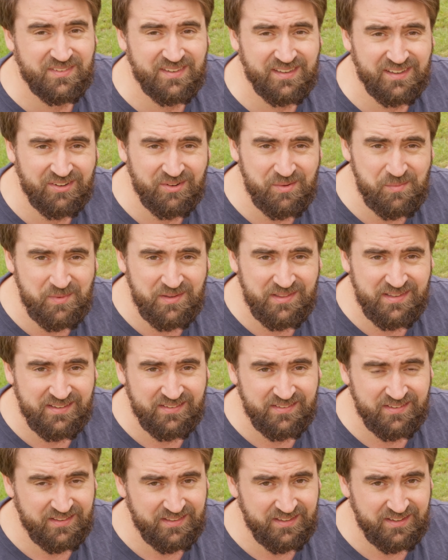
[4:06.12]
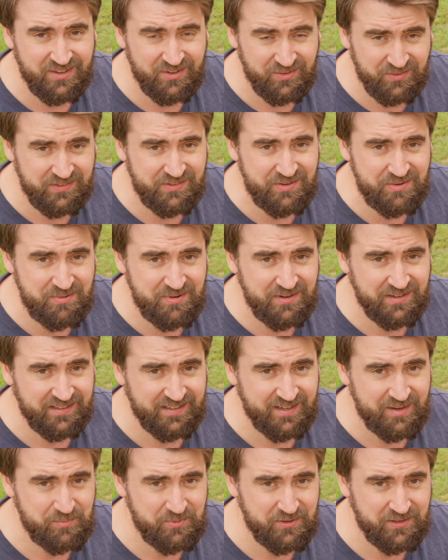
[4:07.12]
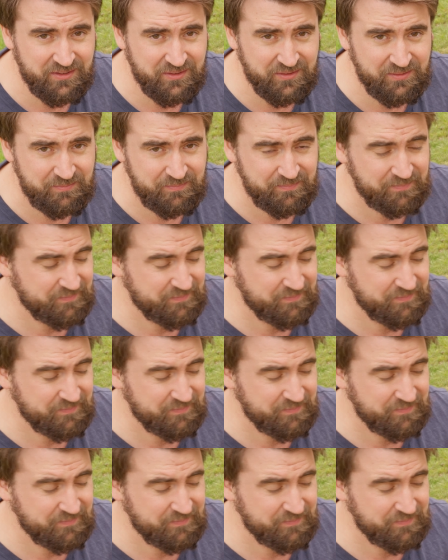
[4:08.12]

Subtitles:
tinkering with this. I think it'll still work out pretty good.